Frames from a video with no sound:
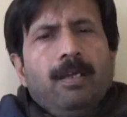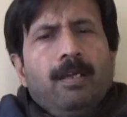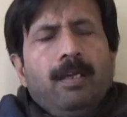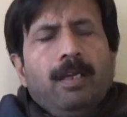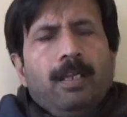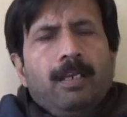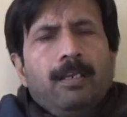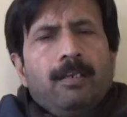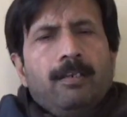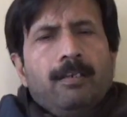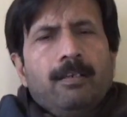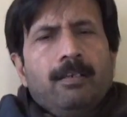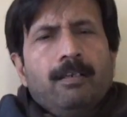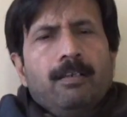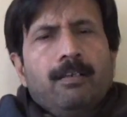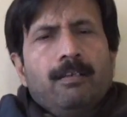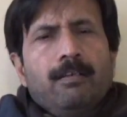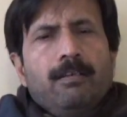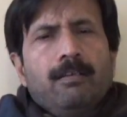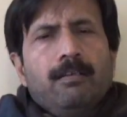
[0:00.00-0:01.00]
and
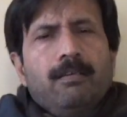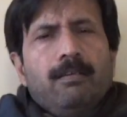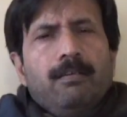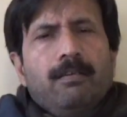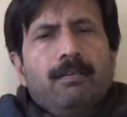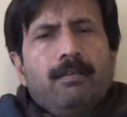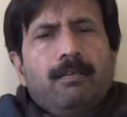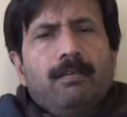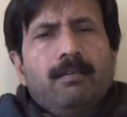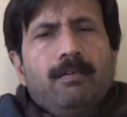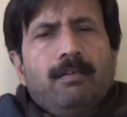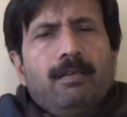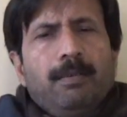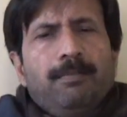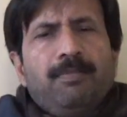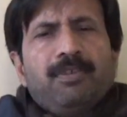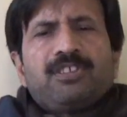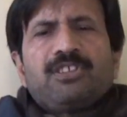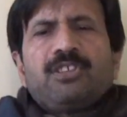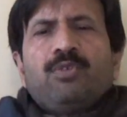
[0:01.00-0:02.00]
a
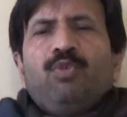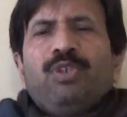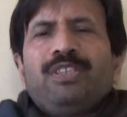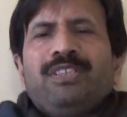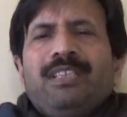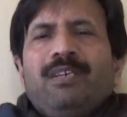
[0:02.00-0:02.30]
person with